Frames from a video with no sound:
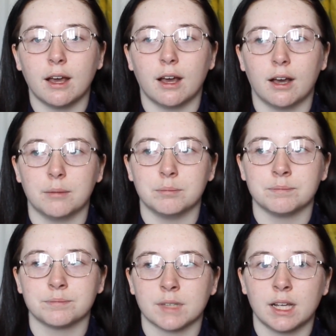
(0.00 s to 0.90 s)

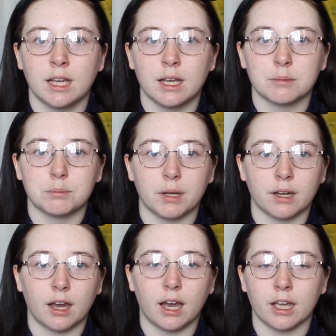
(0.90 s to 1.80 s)

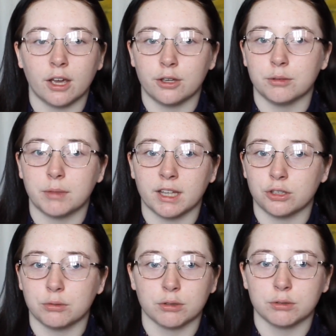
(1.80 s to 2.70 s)
but I hope that
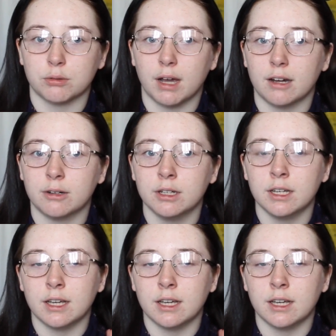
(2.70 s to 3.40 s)
you are all well.